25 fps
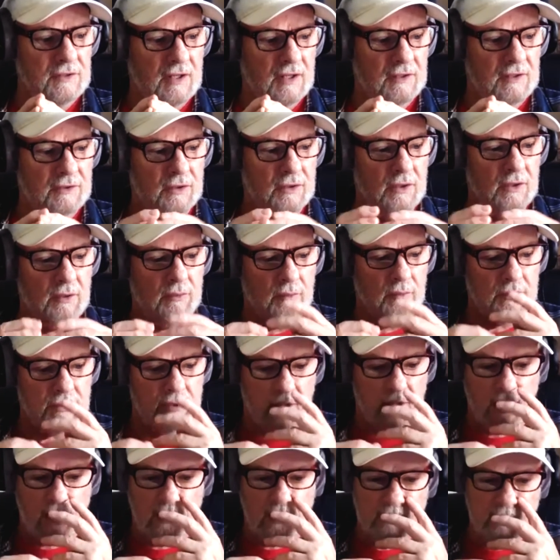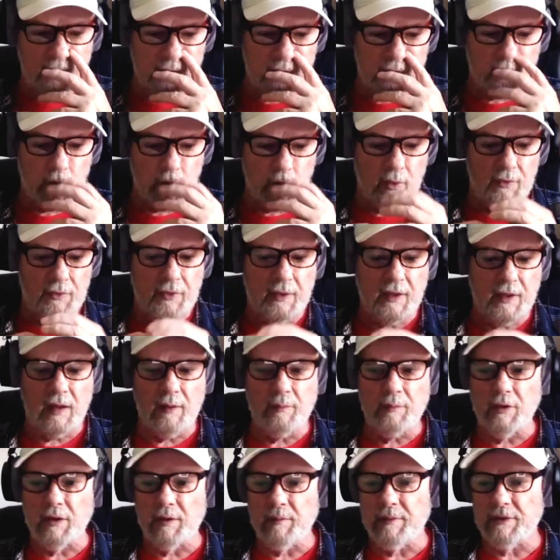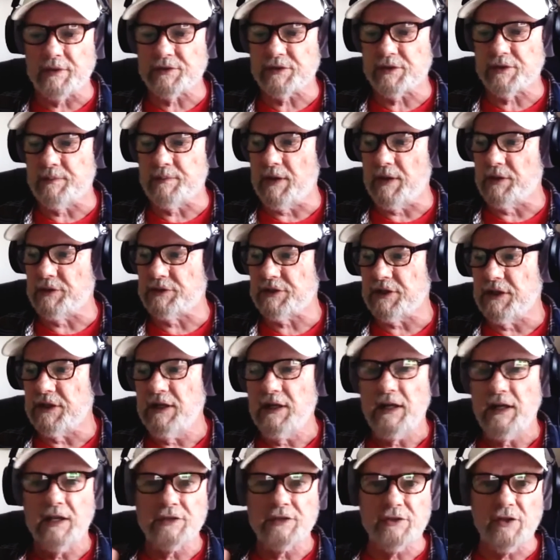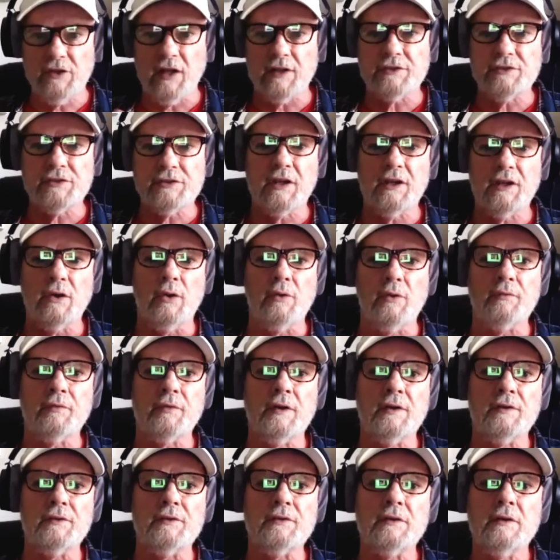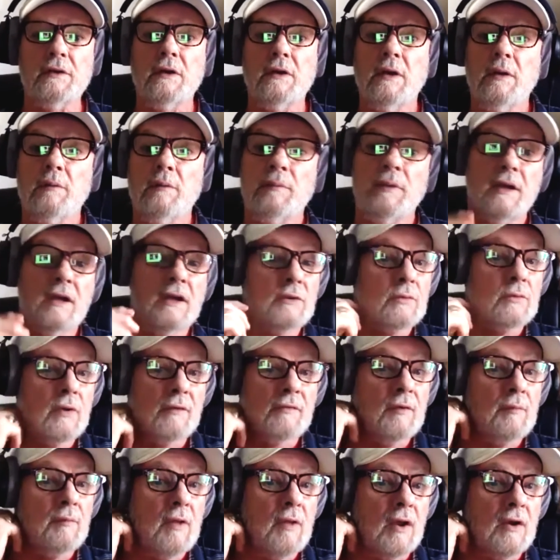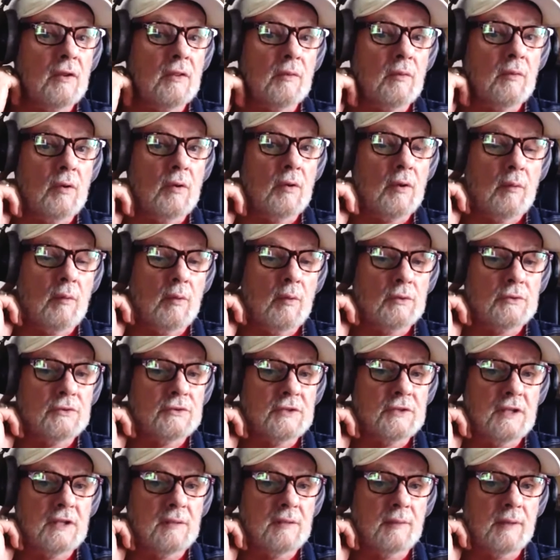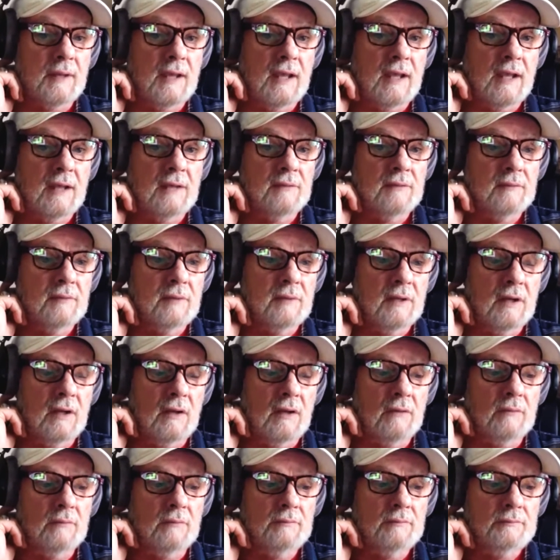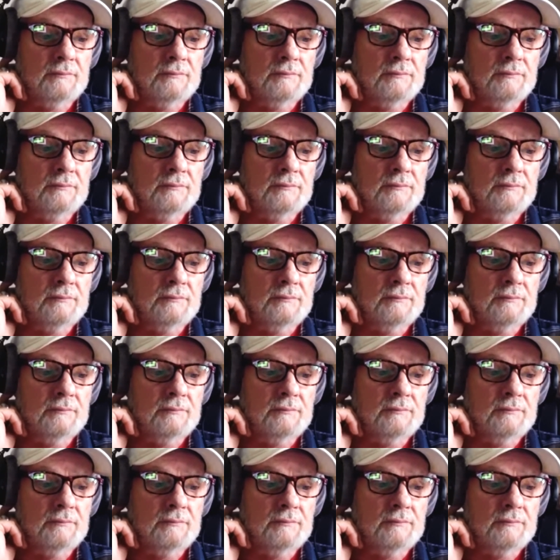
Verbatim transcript: that the retire, that the one thing I'm going to miss the most is not seeing old friends because if I'm not on the road, I won't see them again. You know.